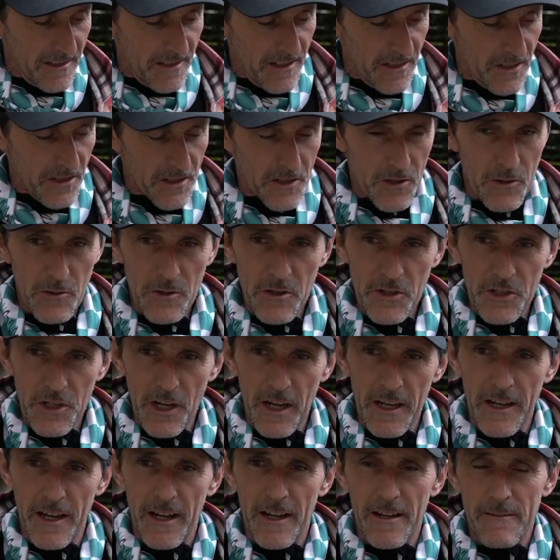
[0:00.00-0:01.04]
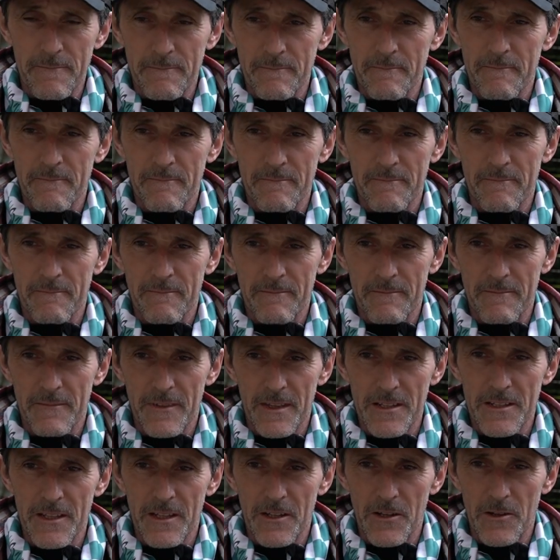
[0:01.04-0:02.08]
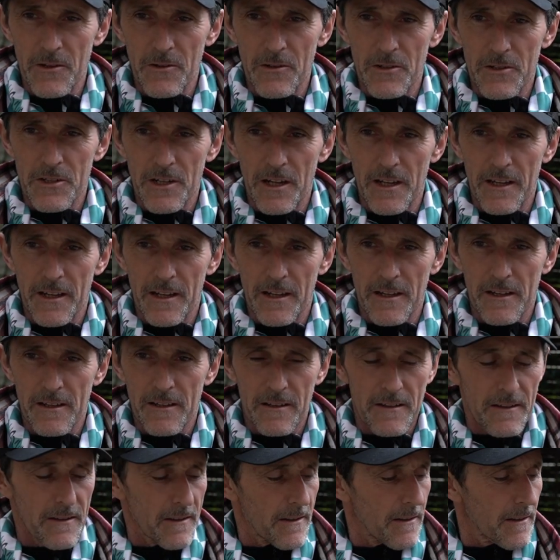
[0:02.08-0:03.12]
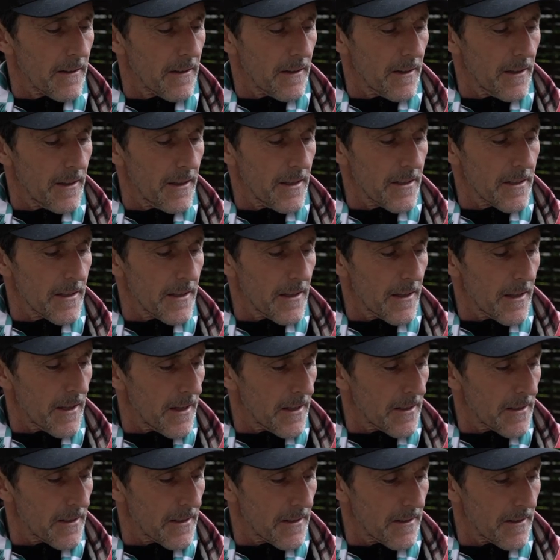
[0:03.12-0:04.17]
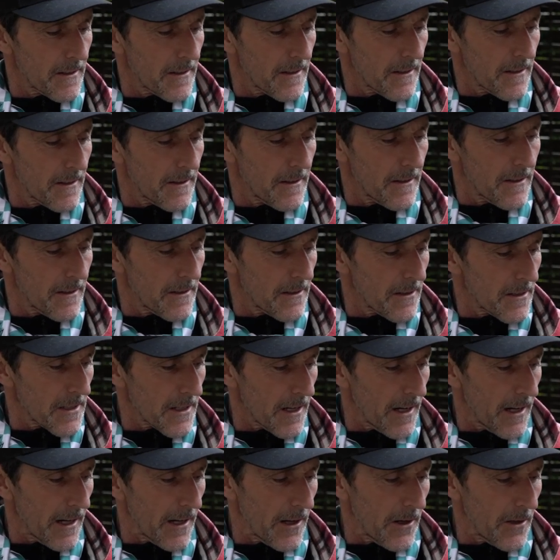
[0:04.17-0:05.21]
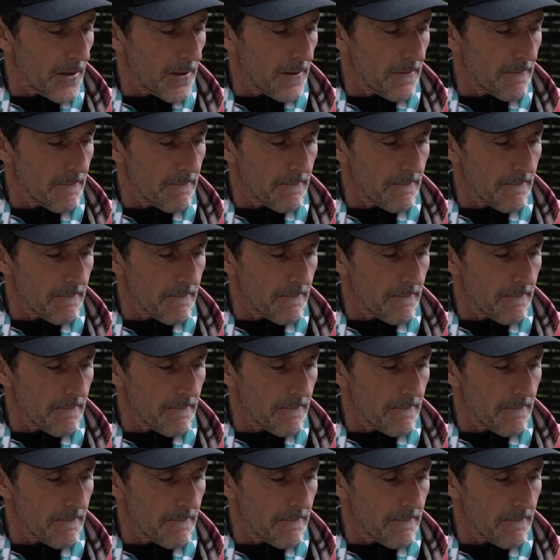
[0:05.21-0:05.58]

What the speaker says: This is Koleshaker, isn't it, Koleshaker? Isn't it? Yes. Say hello.